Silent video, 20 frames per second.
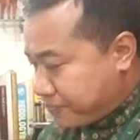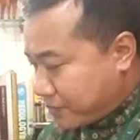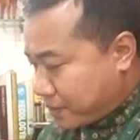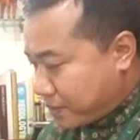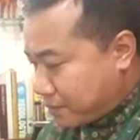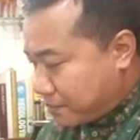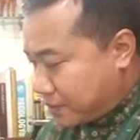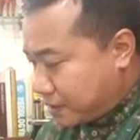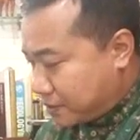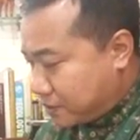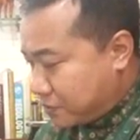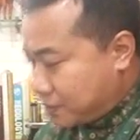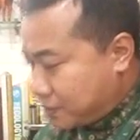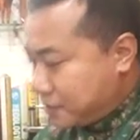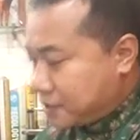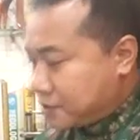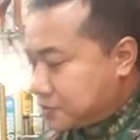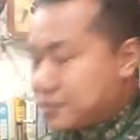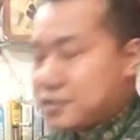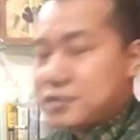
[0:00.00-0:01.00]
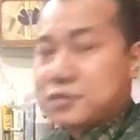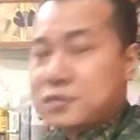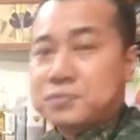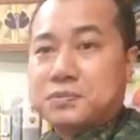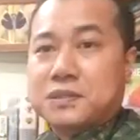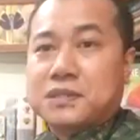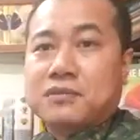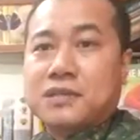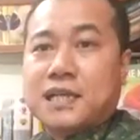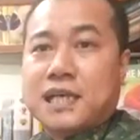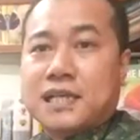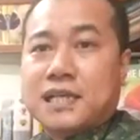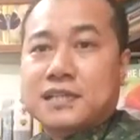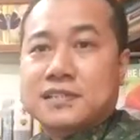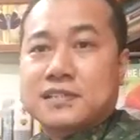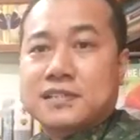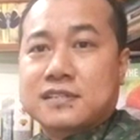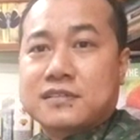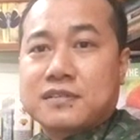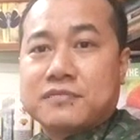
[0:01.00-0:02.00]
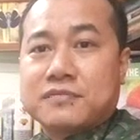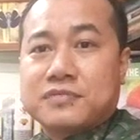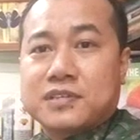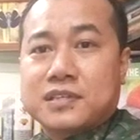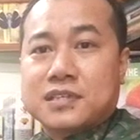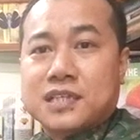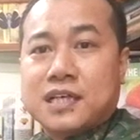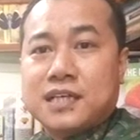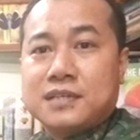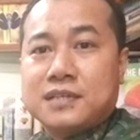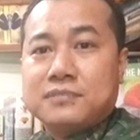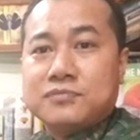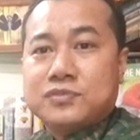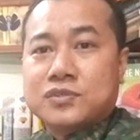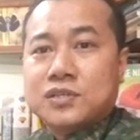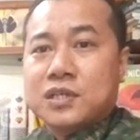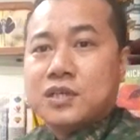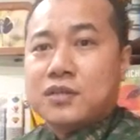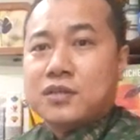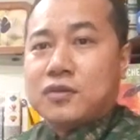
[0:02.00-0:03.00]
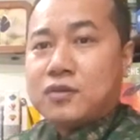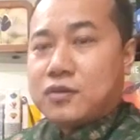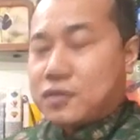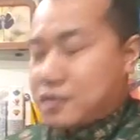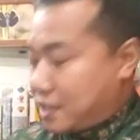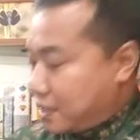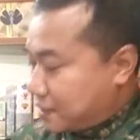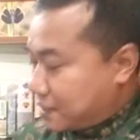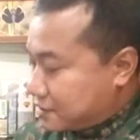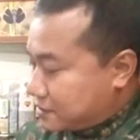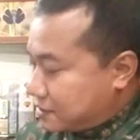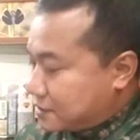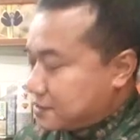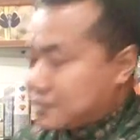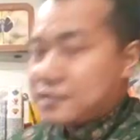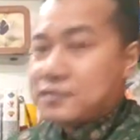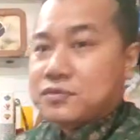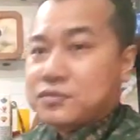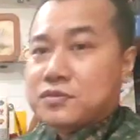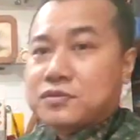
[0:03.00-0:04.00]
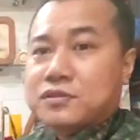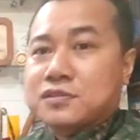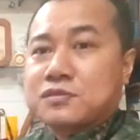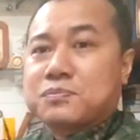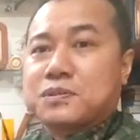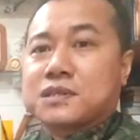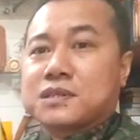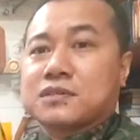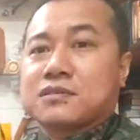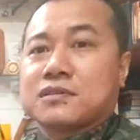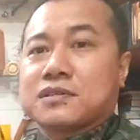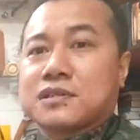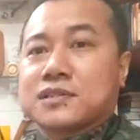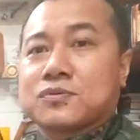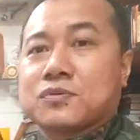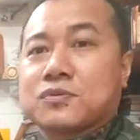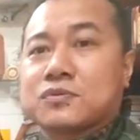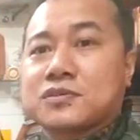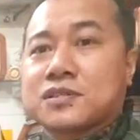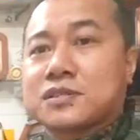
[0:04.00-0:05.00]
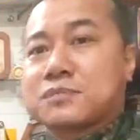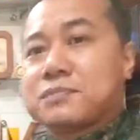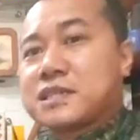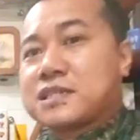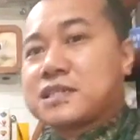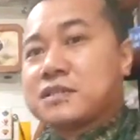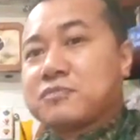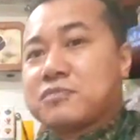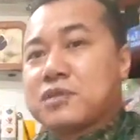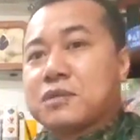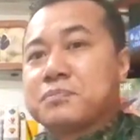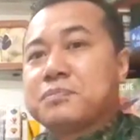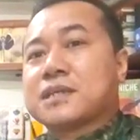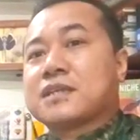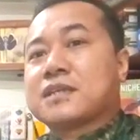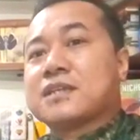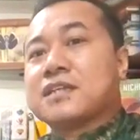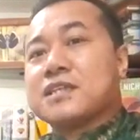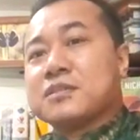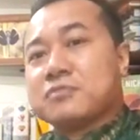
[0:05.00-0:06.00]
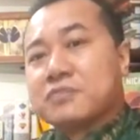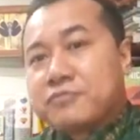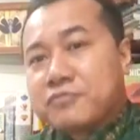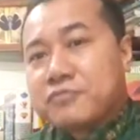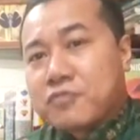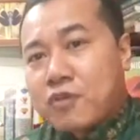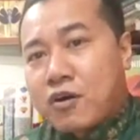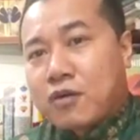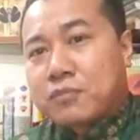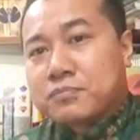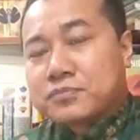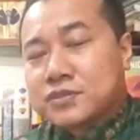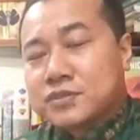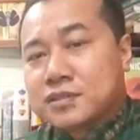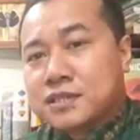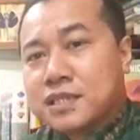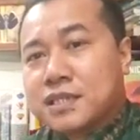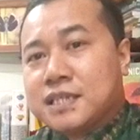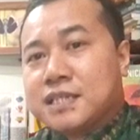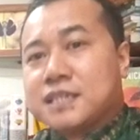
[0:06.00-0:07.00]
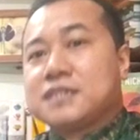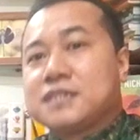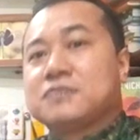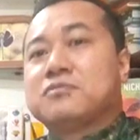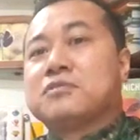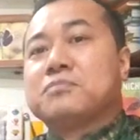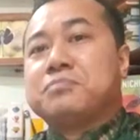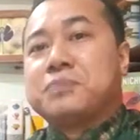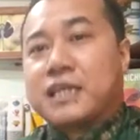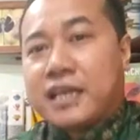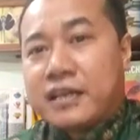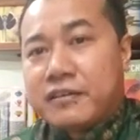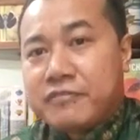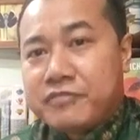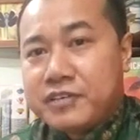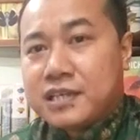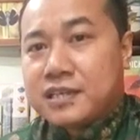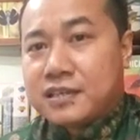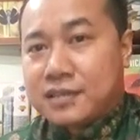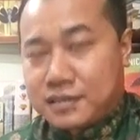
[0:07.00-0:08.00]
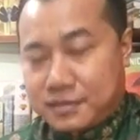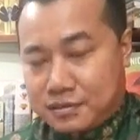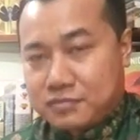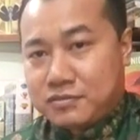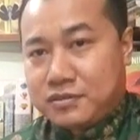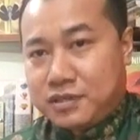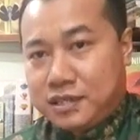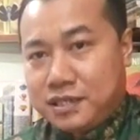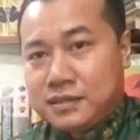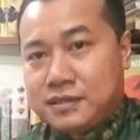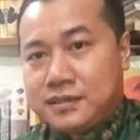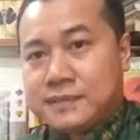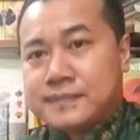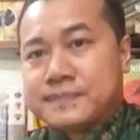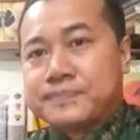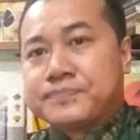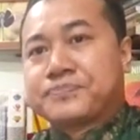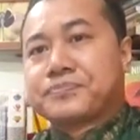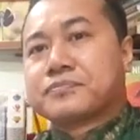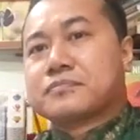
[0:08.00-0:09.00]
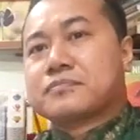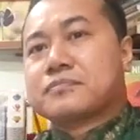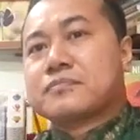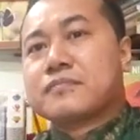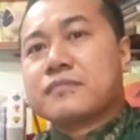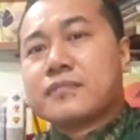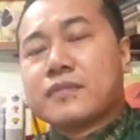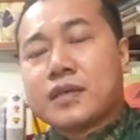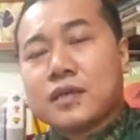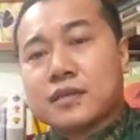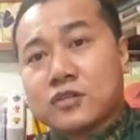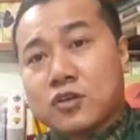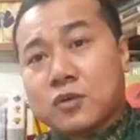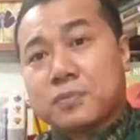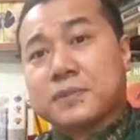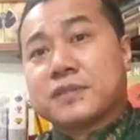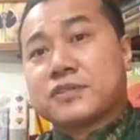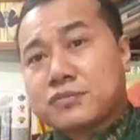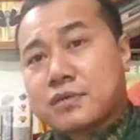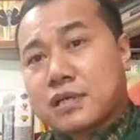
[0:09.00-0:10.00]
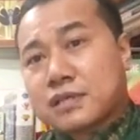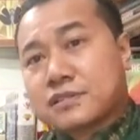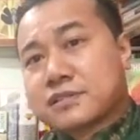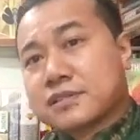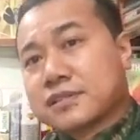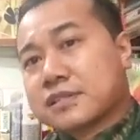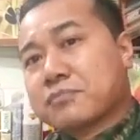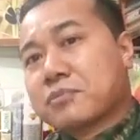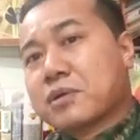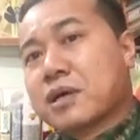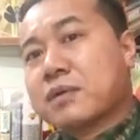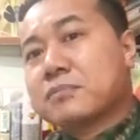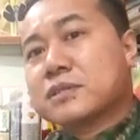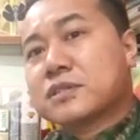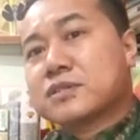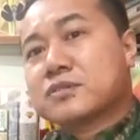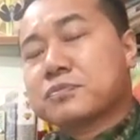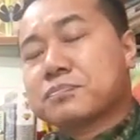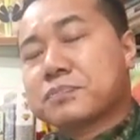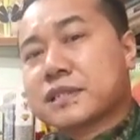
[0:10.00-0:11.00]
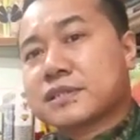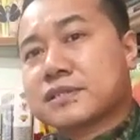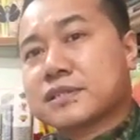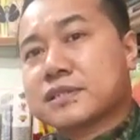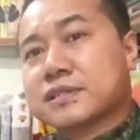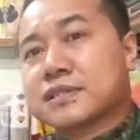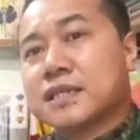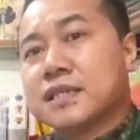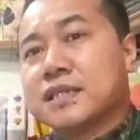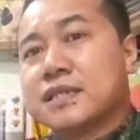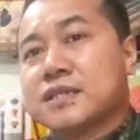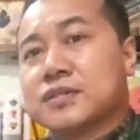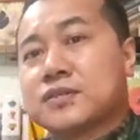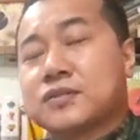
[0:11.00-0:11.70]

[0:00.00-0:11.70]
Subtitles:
by going to this particular access at different times, or accessing to this particular resources by developing newer forms, newer behavior, right? Novel structures have come into pictures. So